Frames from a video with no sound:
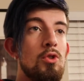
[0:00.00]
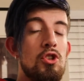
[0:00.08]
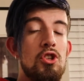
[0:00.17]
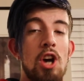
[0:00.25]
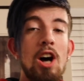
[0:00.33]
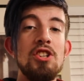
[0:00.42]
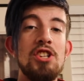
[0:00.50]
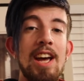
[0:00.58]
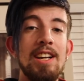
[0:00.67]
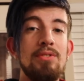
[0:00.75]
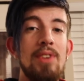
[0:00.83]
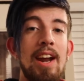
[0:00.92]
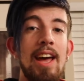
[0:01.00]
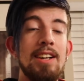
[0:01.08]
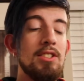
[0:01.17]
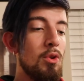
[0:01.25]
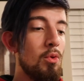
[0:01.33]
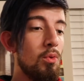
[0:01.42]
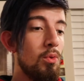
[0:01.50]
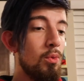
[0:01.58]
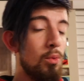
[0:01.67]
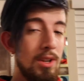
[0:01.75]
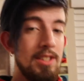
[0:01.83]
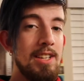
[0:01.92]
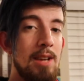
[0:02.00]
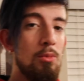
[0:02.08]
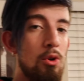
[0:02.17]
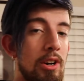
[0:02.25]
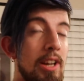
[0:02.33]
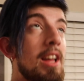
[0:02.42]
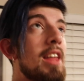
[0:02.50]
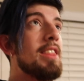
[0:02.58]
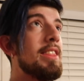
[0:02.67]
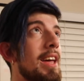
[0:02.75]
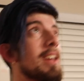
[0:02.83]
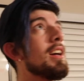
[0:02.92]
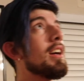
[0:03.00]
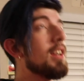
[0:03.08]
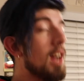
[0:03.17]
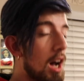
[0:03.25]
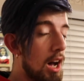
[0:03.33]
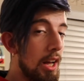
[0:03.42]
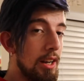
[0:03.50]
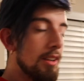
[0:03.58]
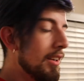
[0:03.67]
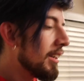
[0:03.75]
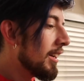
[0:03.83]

John checks FedEx Wednesday morning, thank God,